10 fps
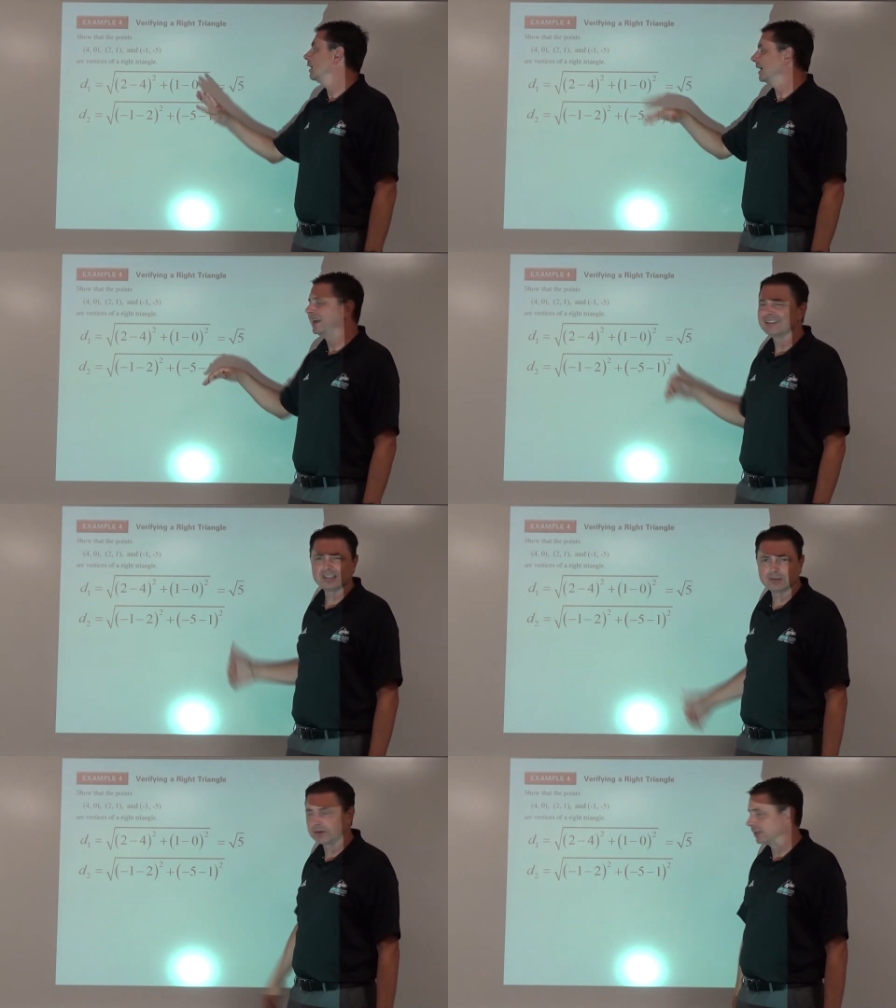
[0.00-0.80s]
And
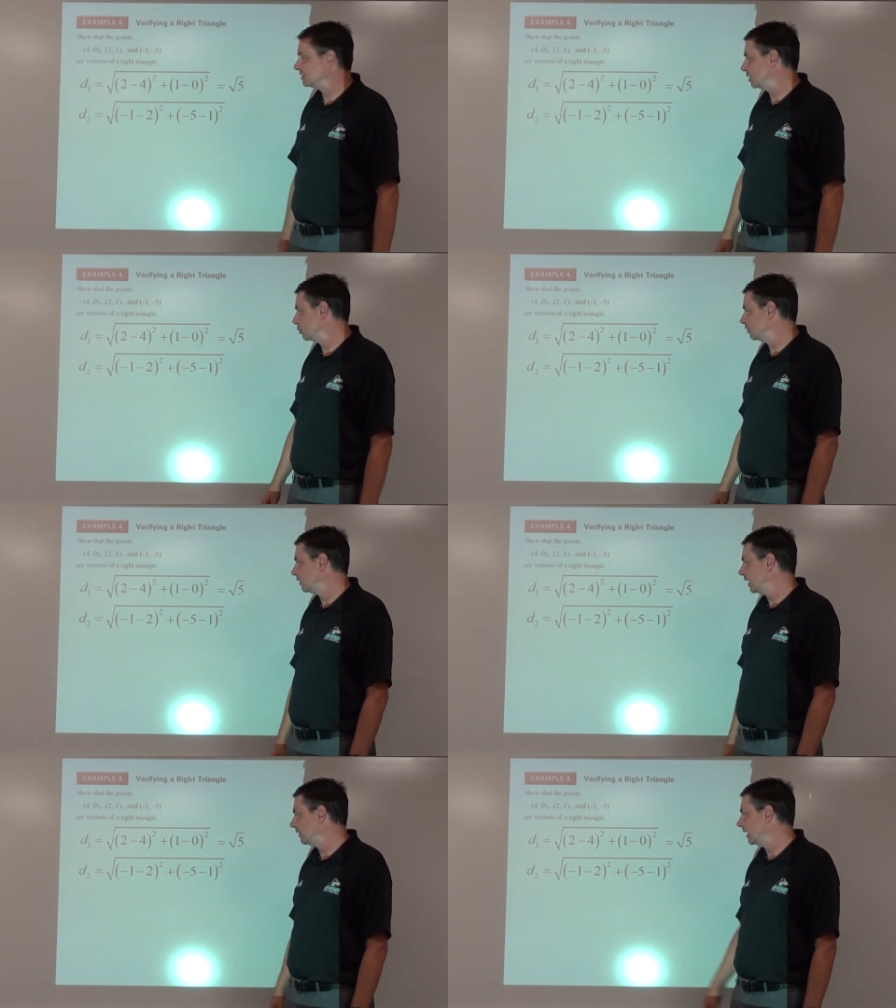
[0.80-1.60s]
see if we can
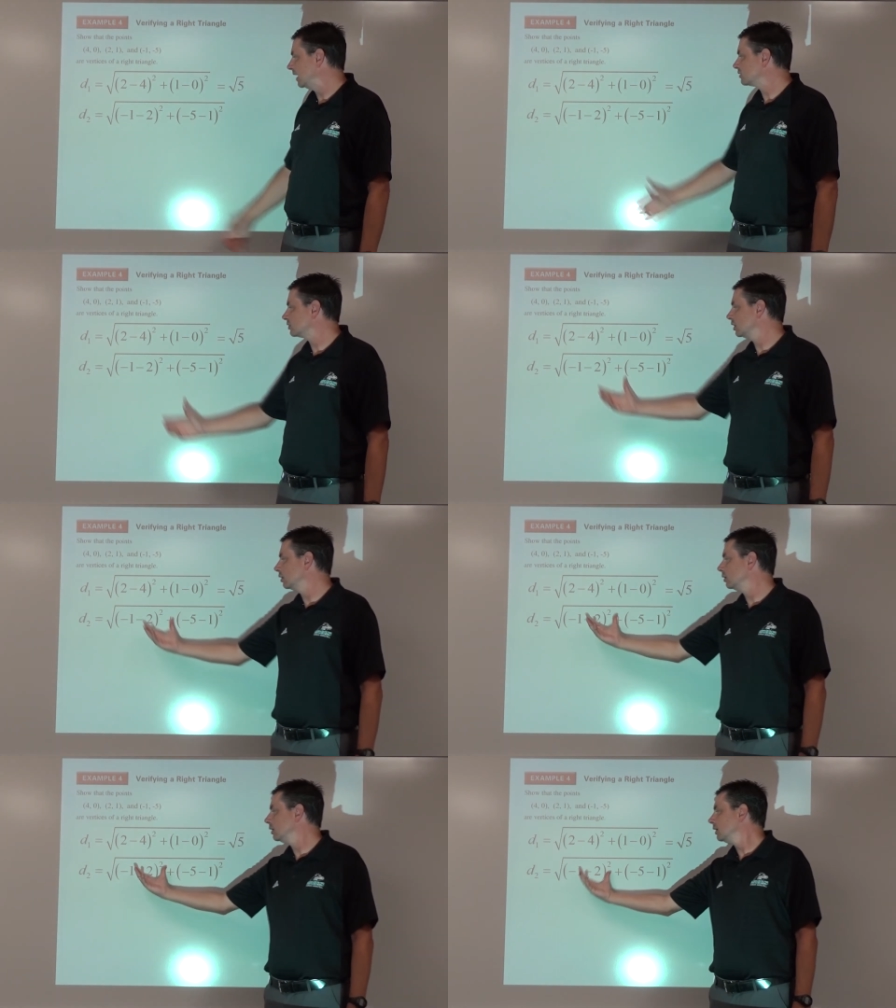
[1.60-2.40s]
simplify that. So
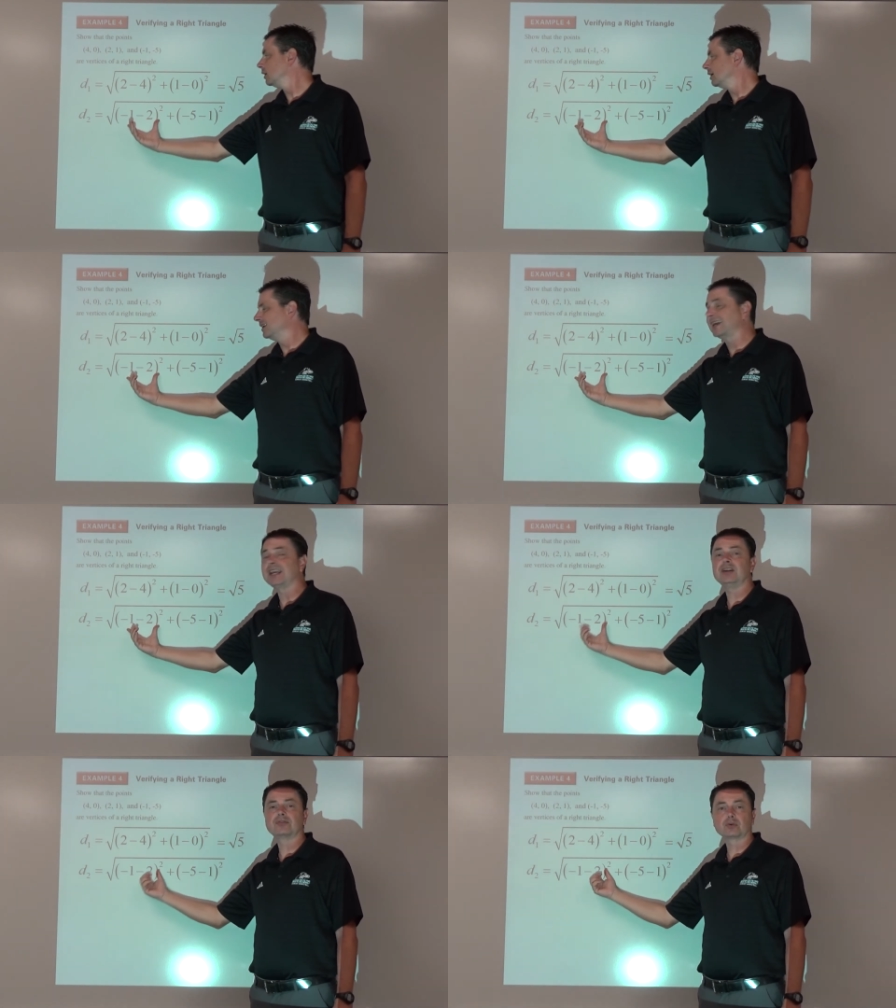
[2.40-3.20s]

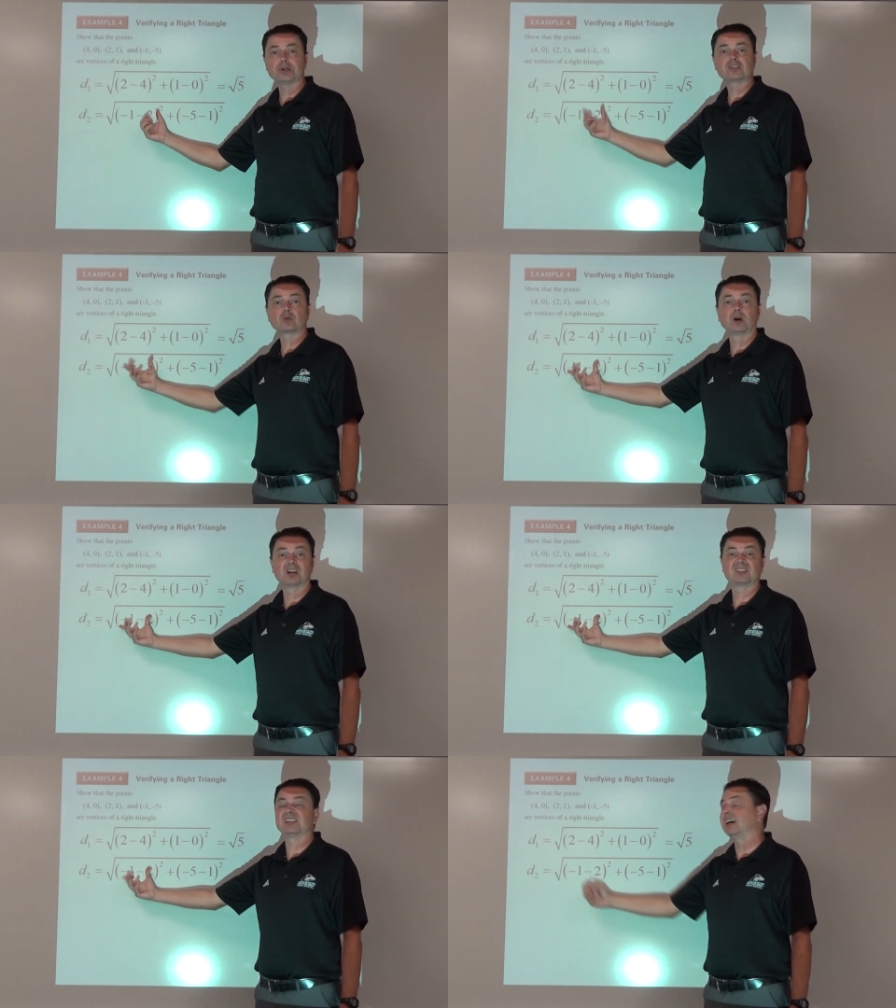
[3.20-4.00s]
negative 3
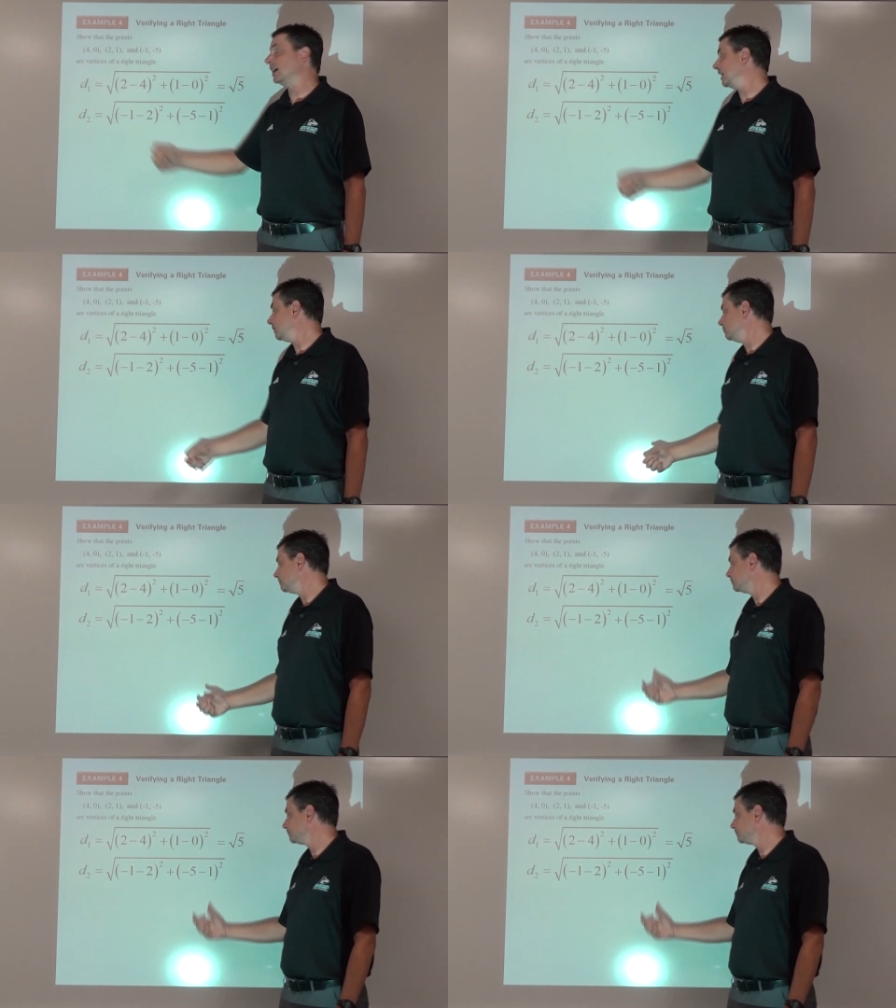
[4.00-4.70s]
squared is 9.